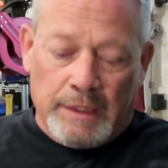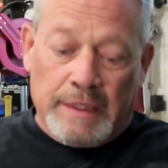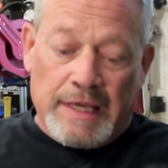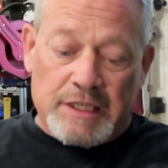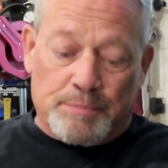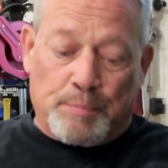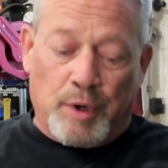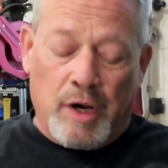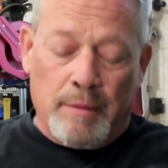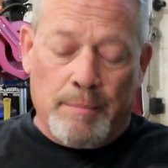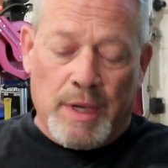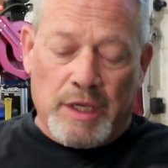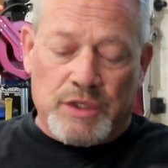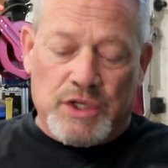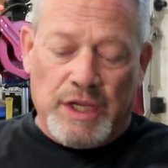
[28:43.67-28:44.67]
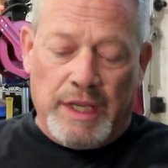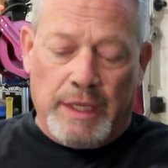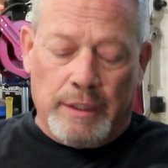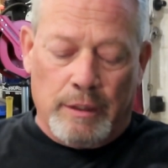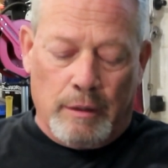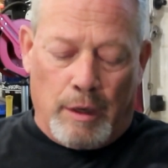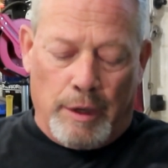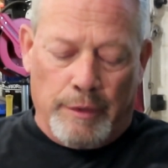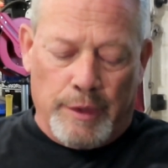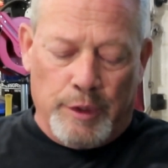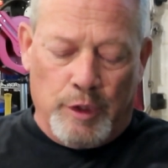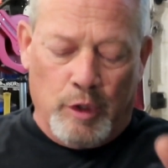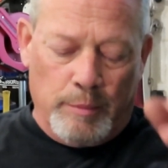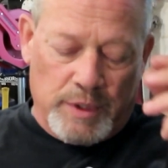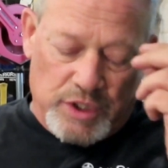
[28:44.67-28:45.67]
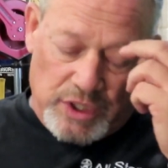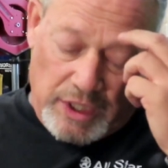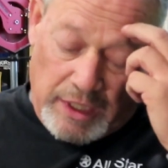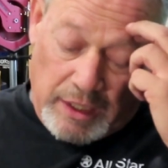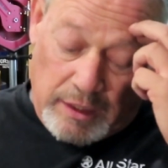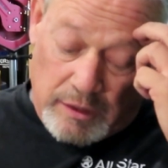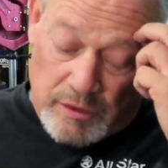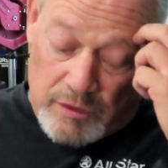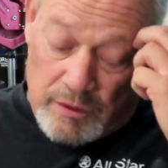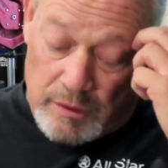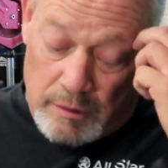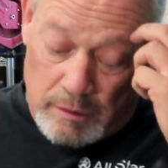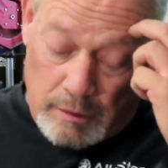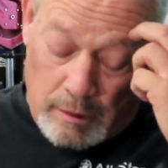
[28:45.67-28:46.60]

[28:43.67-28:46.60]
That's pretty much it on the new machines.